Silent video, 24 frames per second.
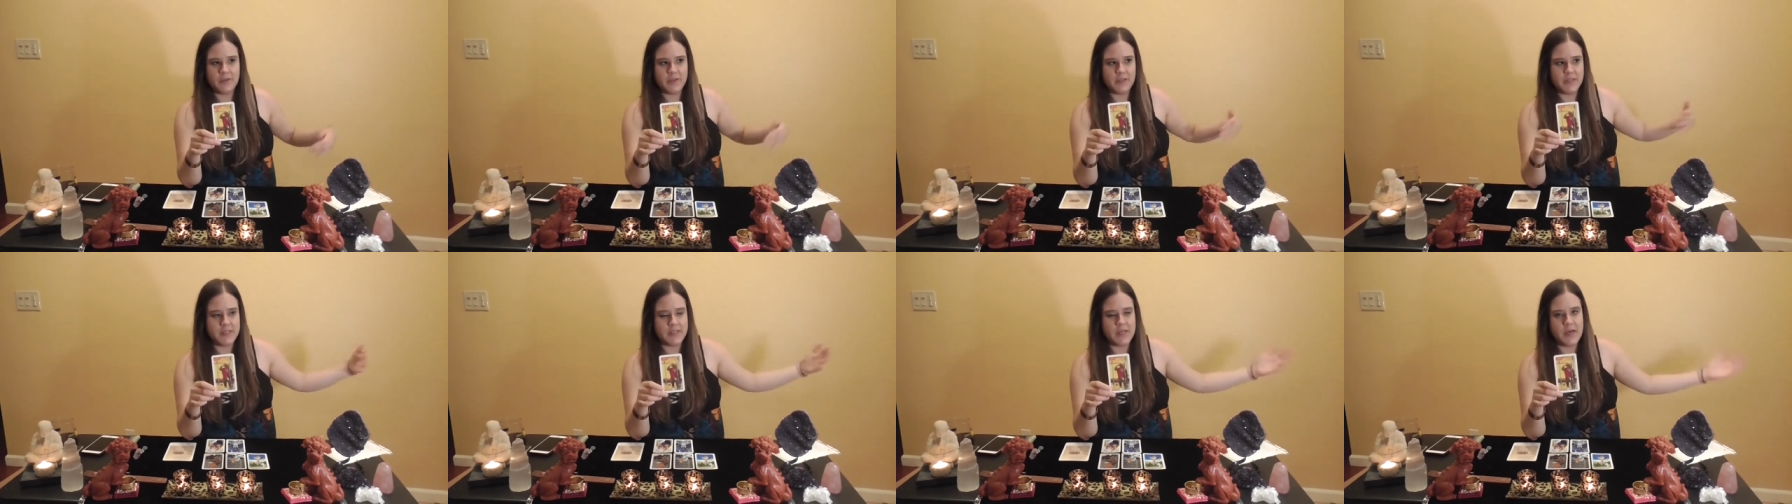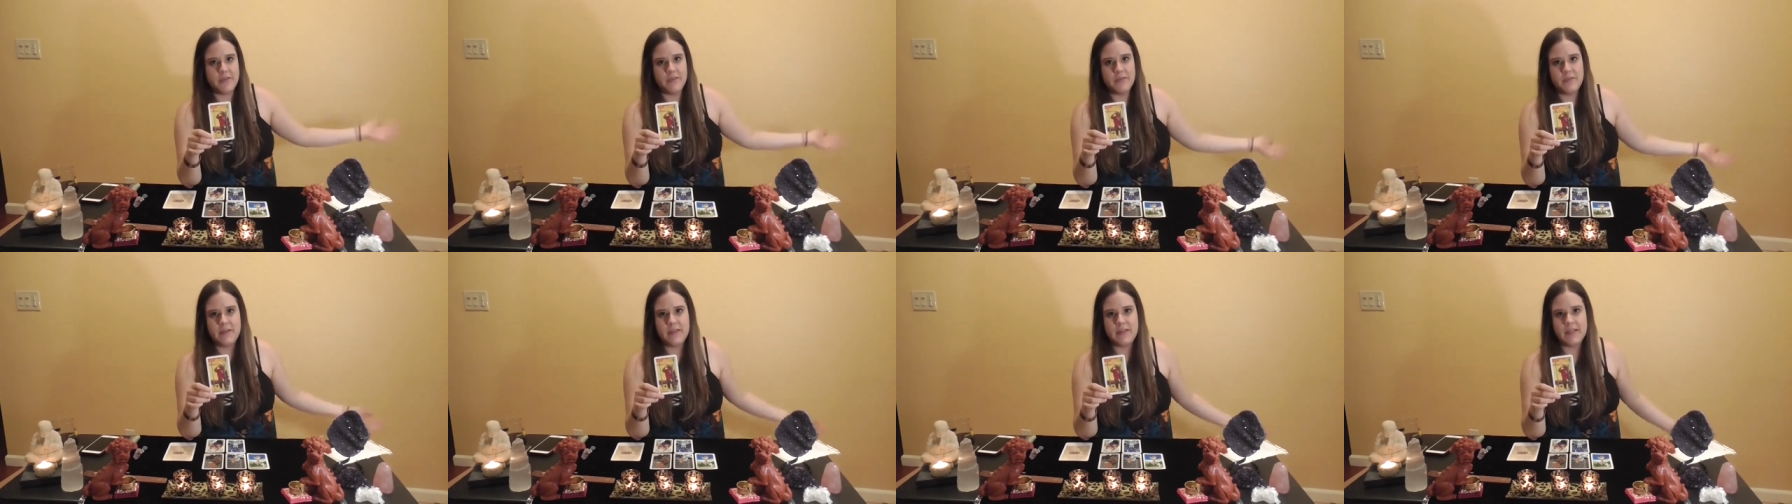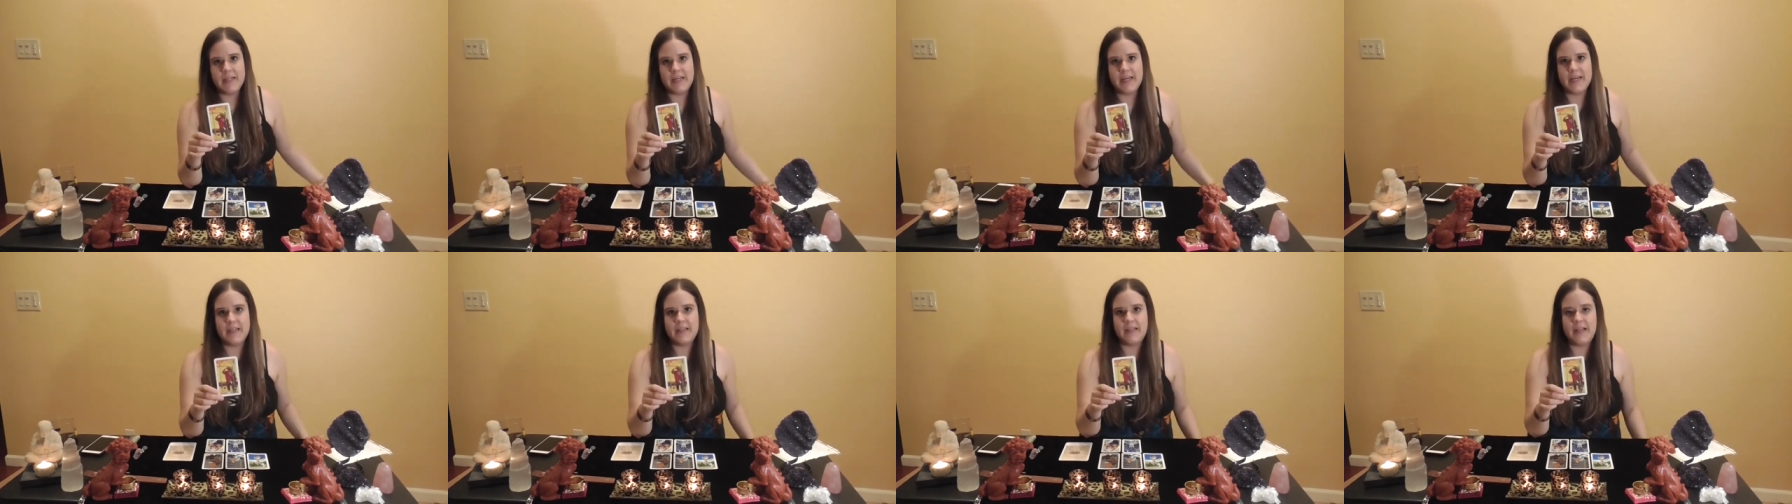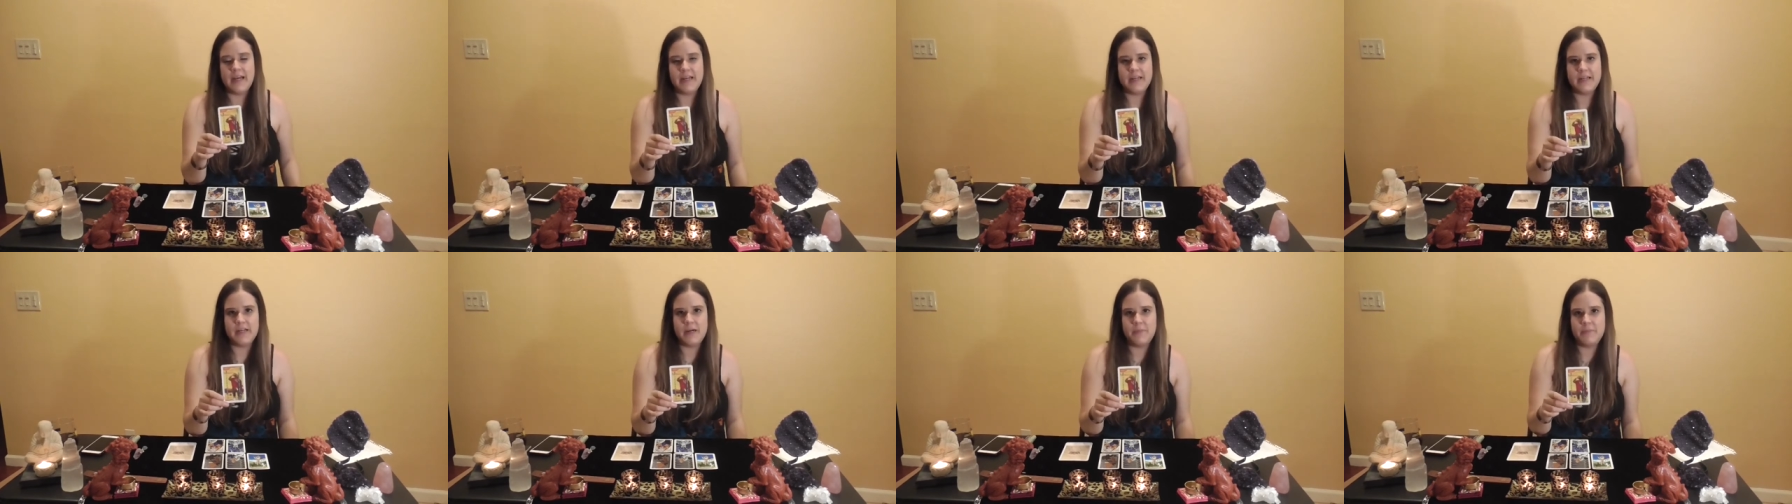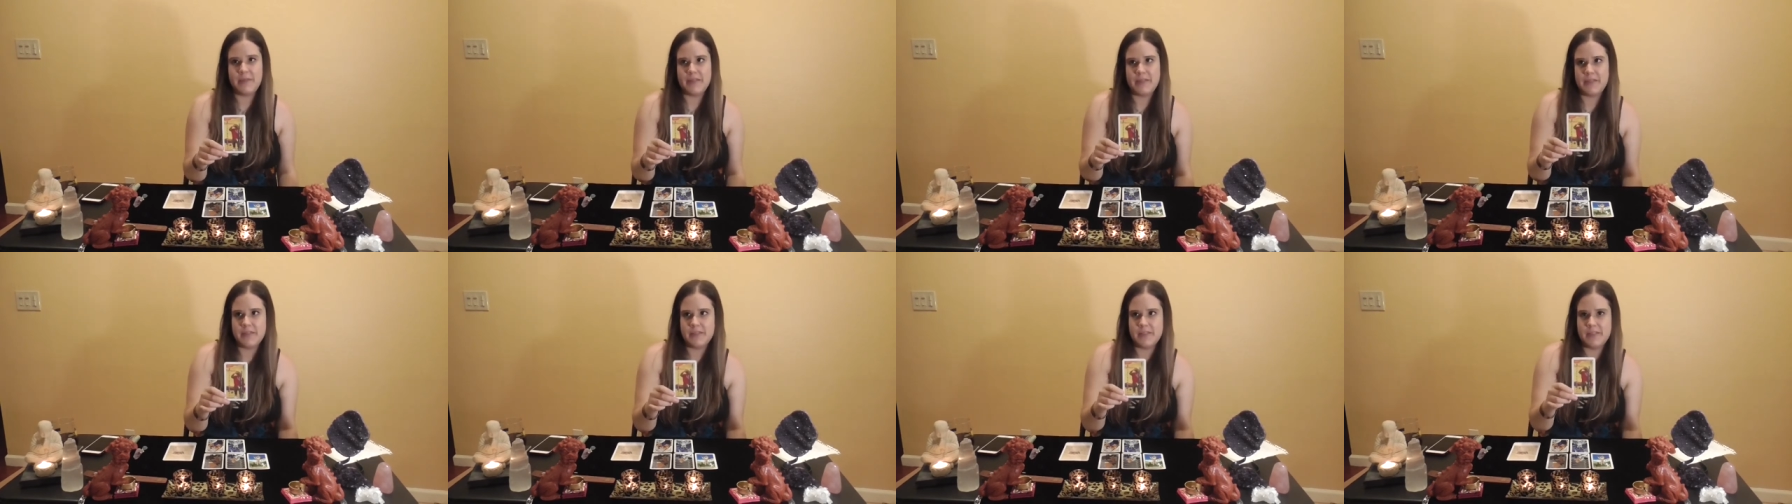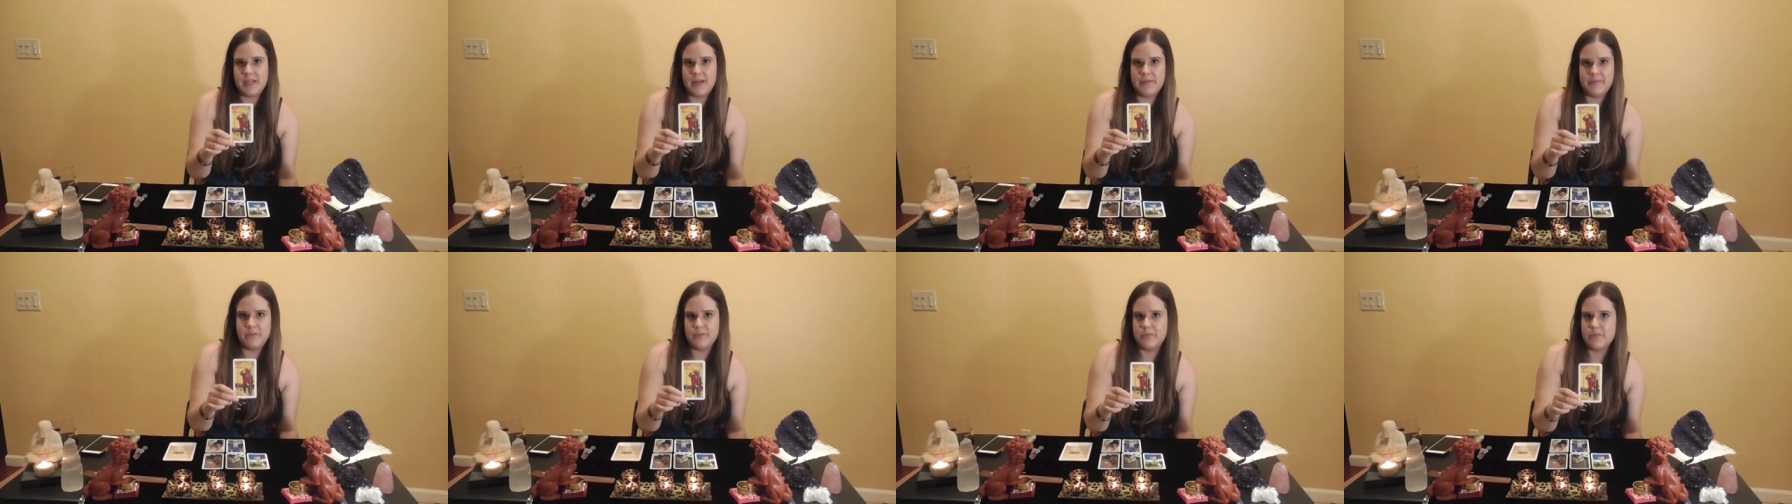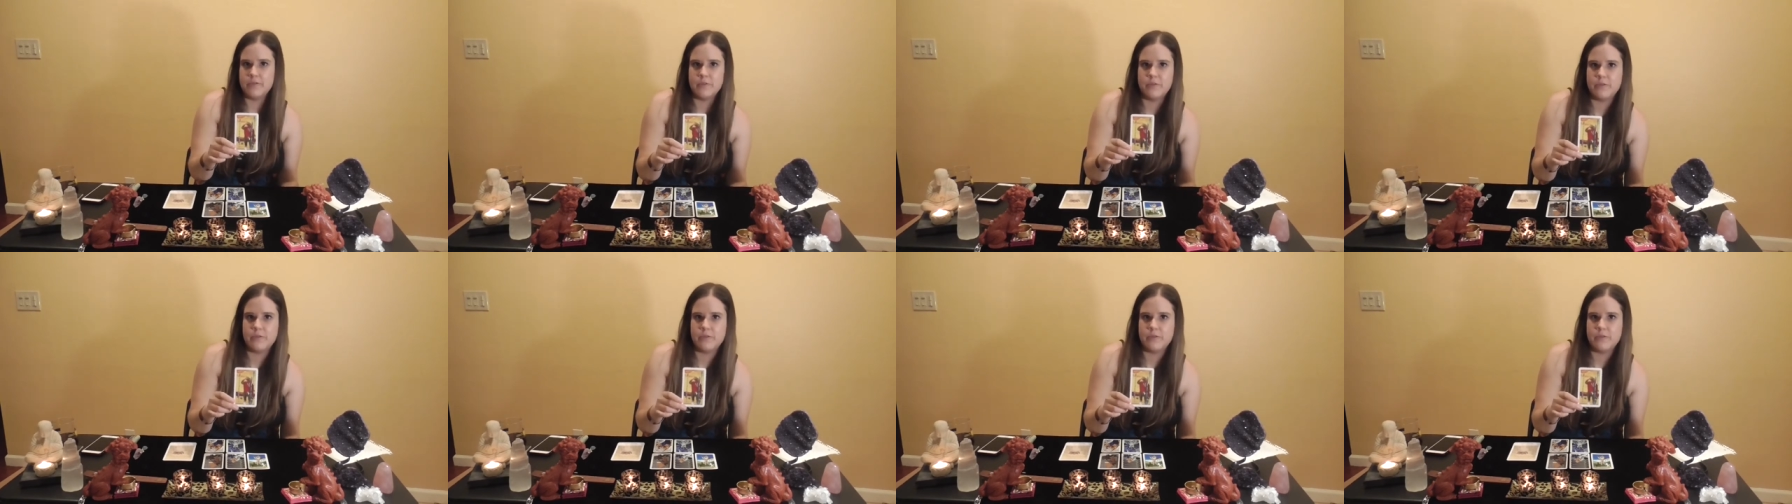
or this other thing to get lined up that doesn't have to do